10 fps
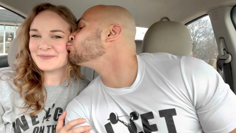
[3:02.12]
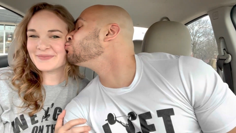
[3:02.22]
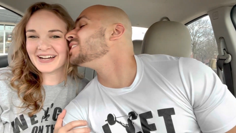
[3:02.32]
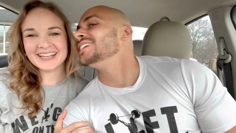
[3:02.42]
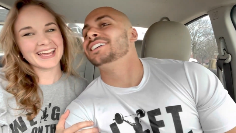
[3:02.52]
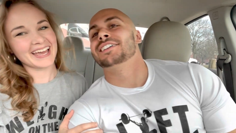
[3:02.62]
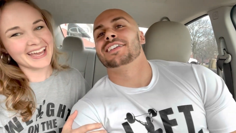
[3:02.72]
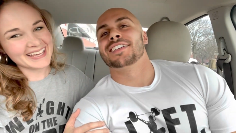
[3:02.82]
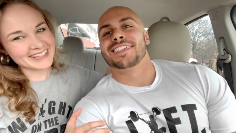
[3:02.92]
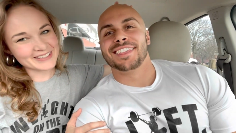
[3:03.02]
Speaker 1: But
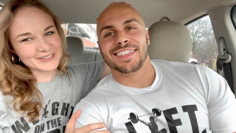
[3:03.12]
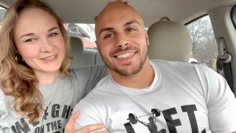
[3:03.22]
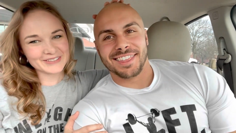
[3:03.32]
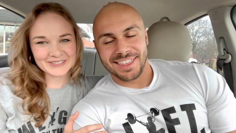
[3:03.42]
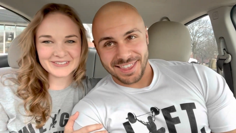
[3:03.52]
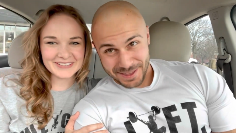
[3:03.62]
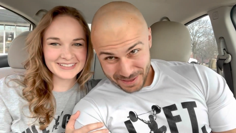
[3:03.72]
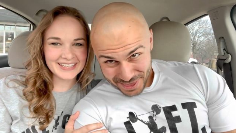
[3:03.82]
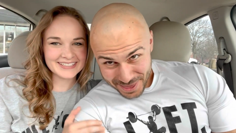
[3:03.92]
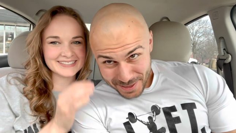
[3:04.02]
hey, you you look like